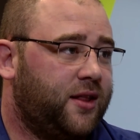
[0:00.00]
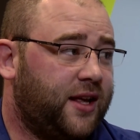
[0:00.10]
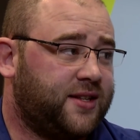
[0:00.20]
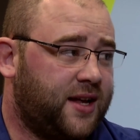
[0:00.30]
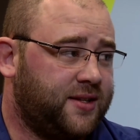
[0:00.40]

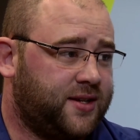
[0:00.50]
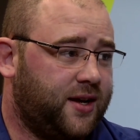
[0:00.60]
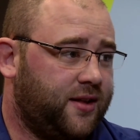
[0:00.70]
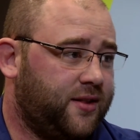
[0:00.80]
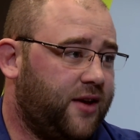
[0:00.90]

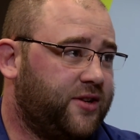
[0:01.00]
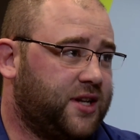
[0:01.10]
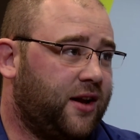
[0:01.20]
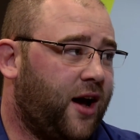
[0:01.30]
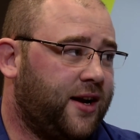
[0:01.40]
there is
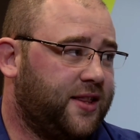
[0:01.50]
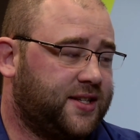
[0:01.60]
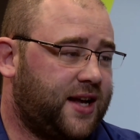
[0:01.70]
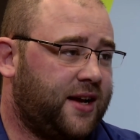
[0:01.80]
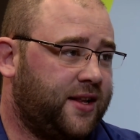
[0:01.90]
a line in the
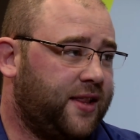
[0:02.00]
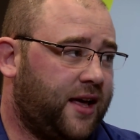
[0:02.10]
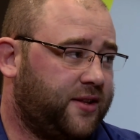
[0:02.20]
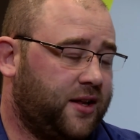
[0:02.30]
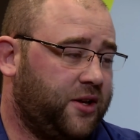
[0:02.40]
sand, and
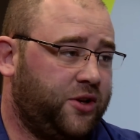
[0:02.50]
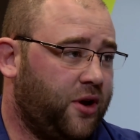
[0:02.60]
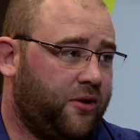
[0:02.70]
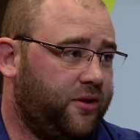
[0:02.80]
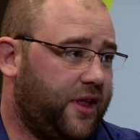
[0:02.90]
that you
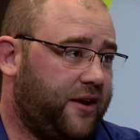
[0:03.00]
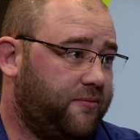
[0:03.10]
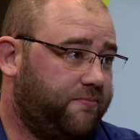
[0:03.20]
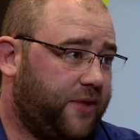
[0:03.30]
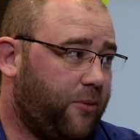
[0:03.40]
don't, then
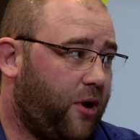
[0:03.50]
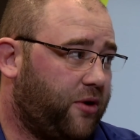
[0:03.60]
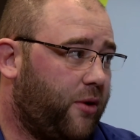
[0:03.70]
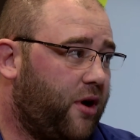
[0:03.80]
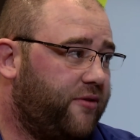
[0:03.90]
they
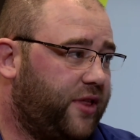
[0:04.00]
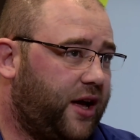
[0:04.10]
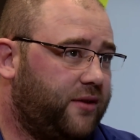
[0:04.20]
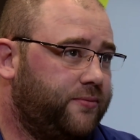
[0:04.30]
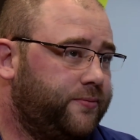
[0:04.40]
won't go over that.